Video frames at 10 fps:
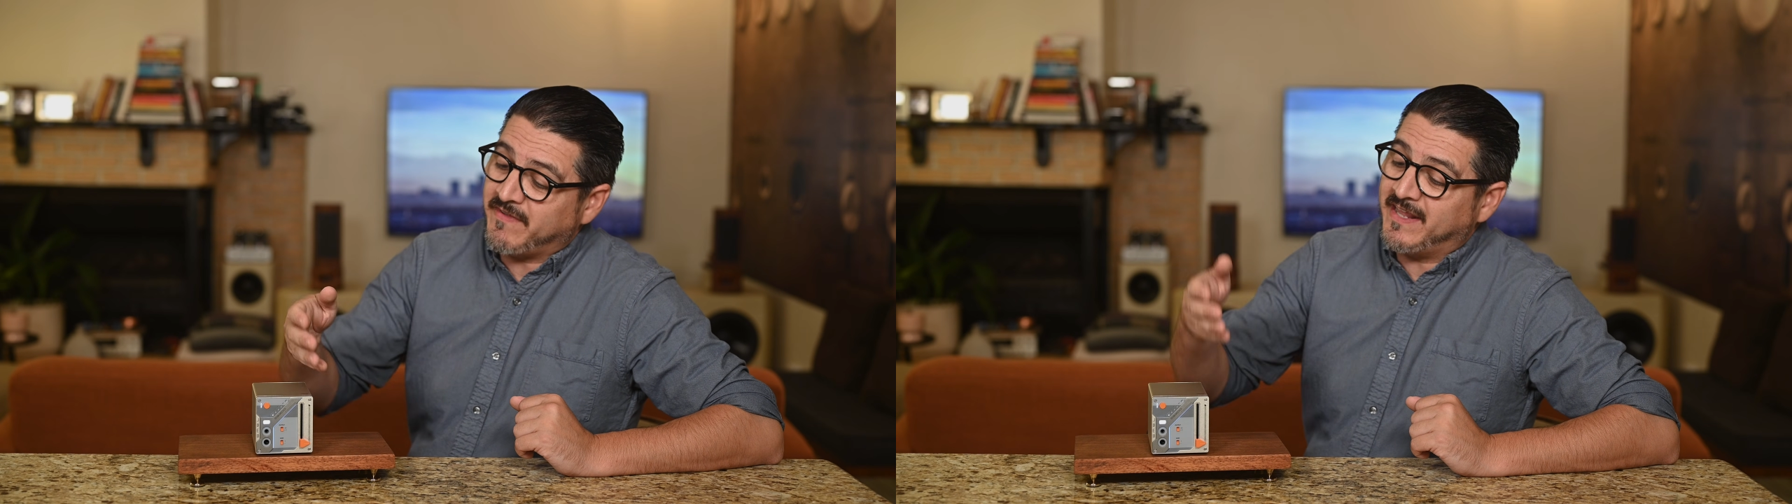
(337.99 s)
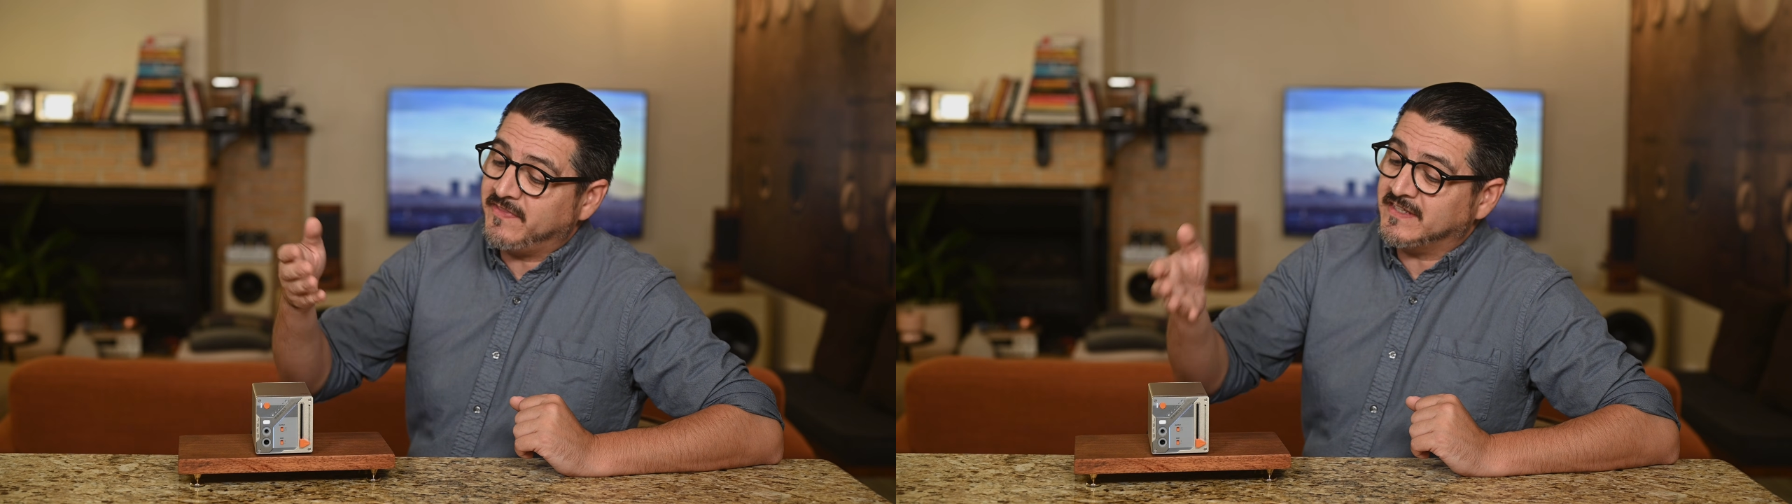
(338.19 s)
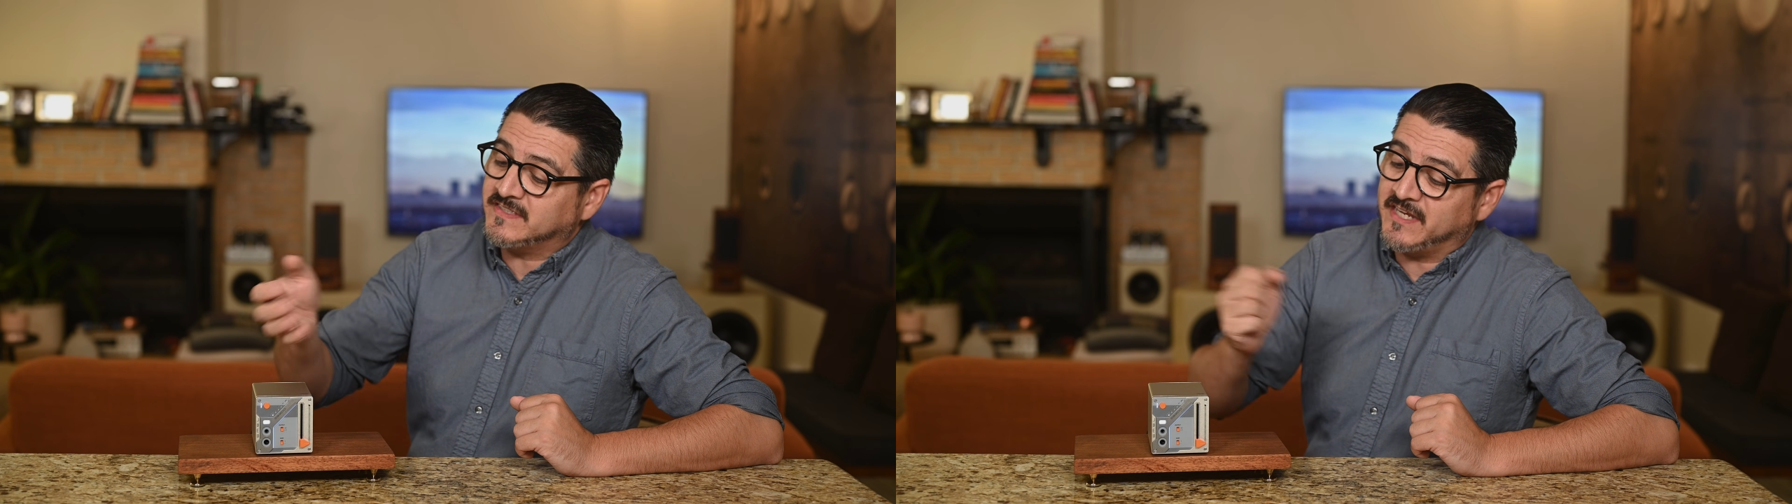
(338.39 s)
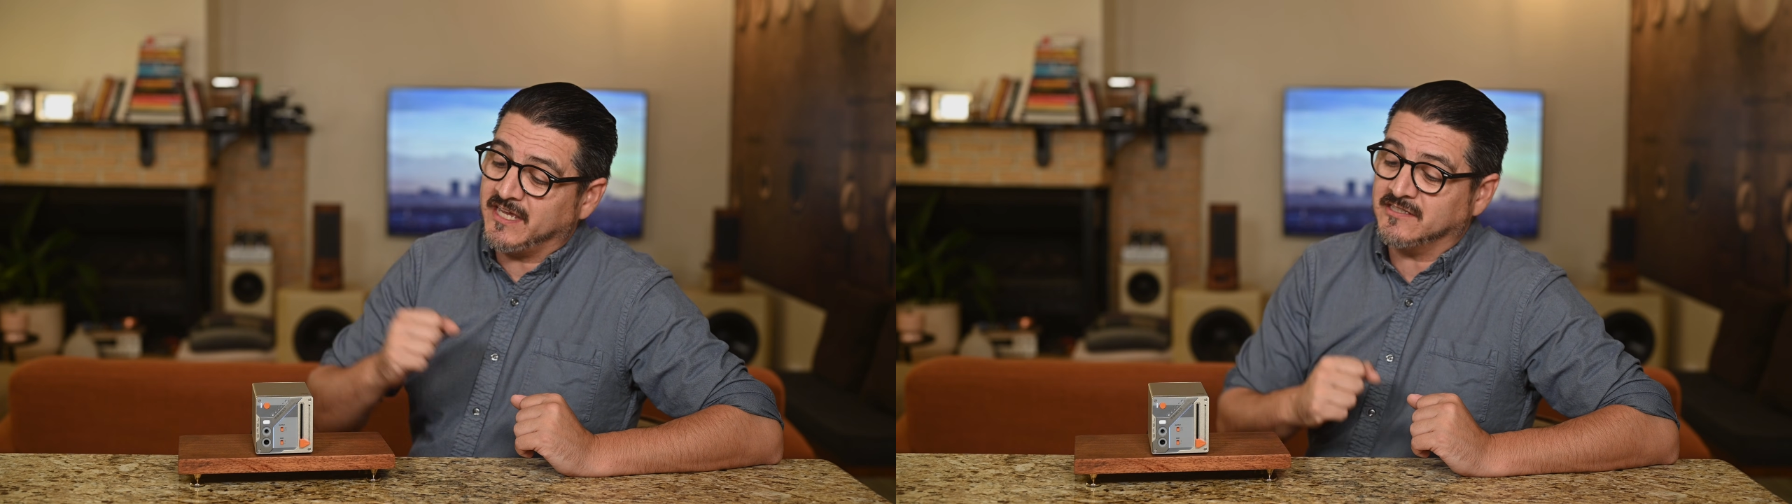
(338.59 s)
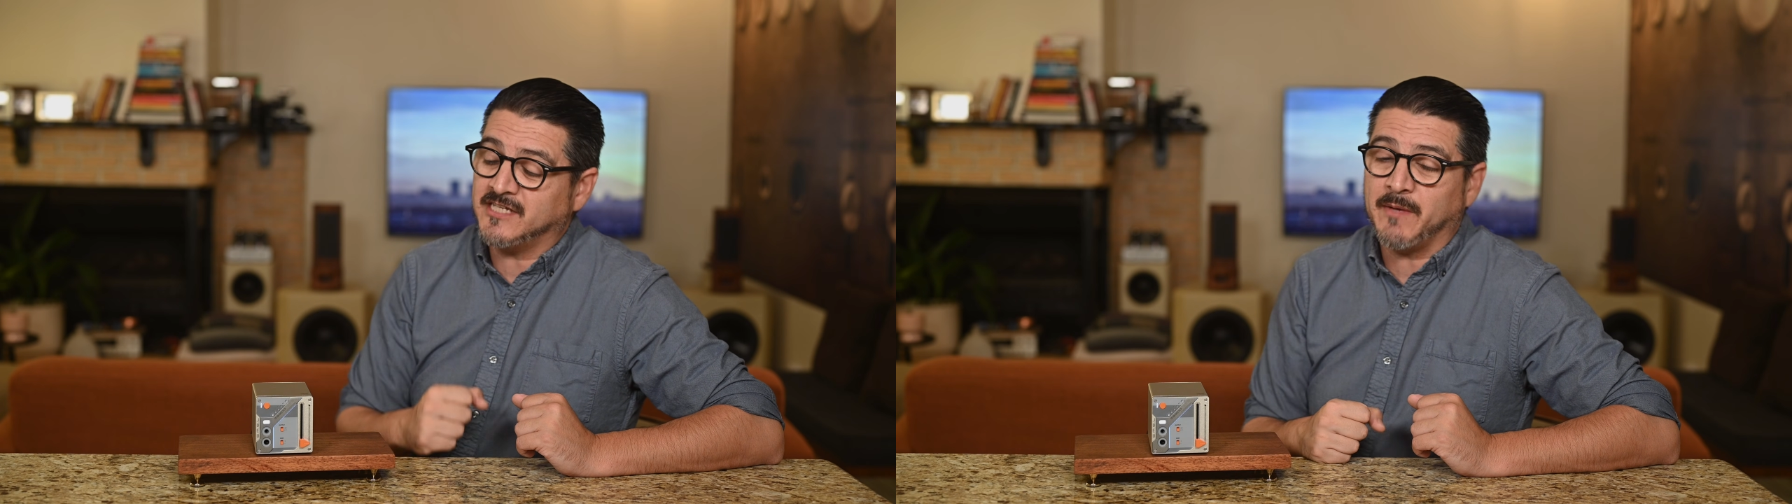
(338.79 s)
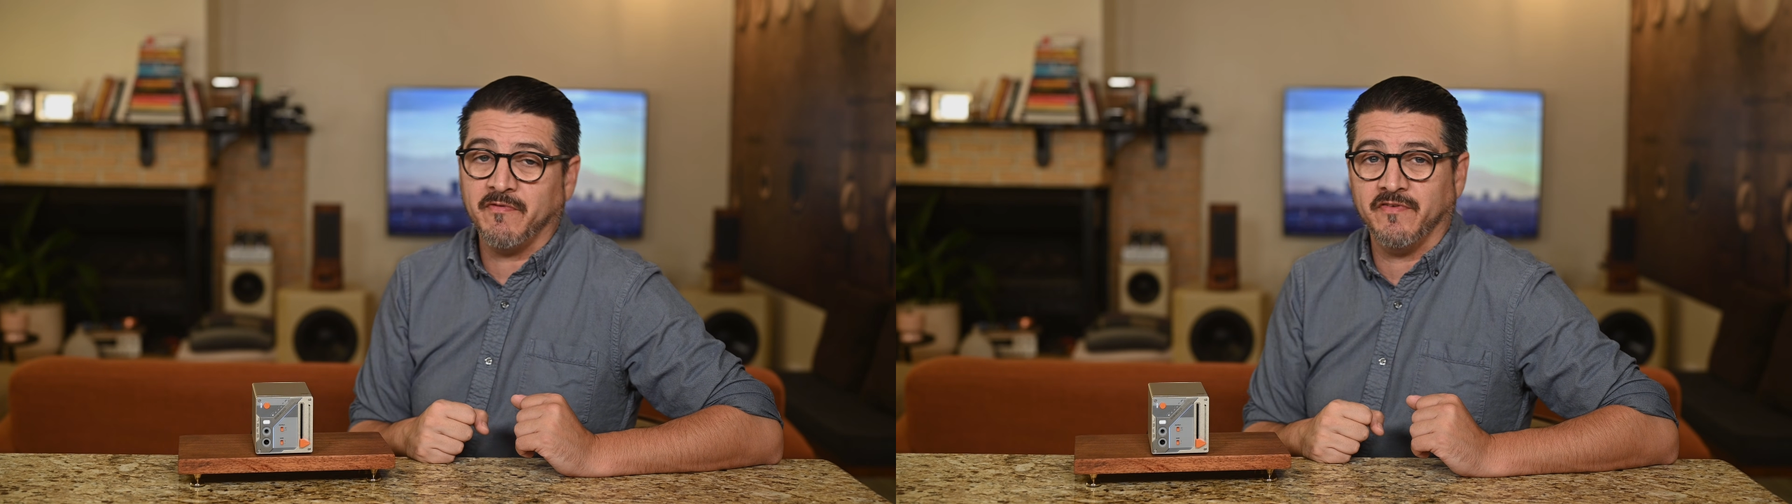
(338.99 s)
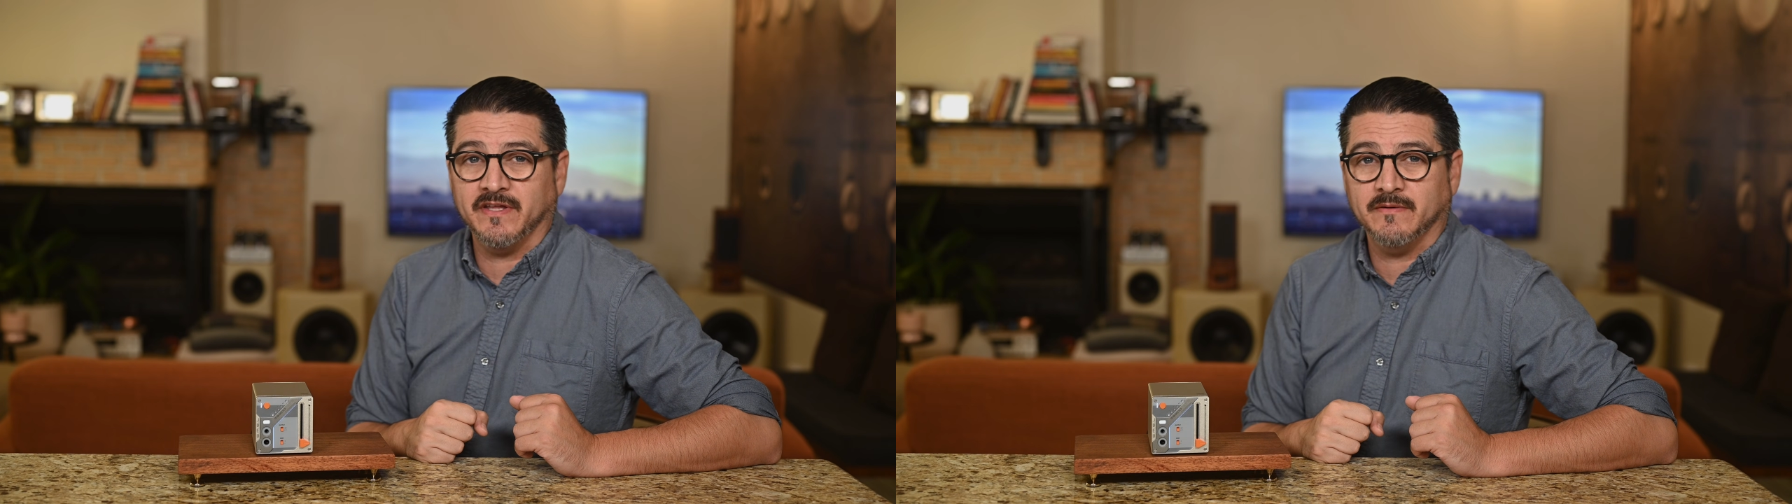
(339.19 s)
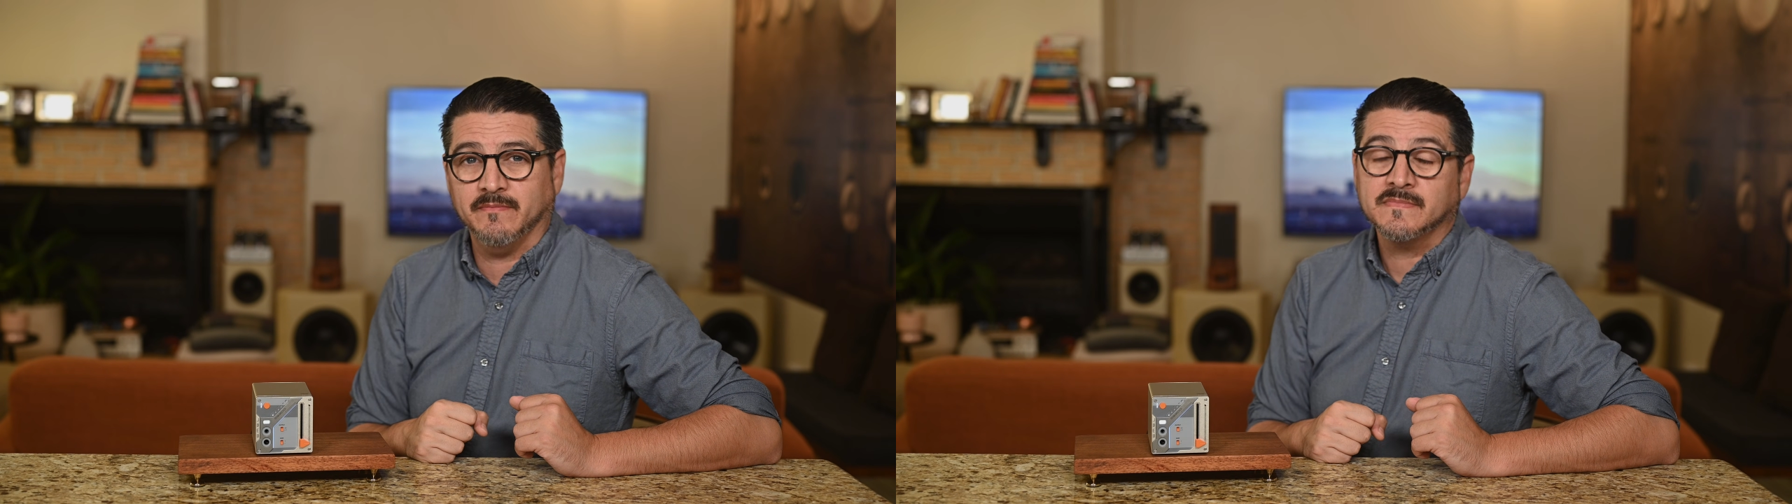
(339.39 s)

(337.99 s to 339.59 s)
anything sitting on top of it.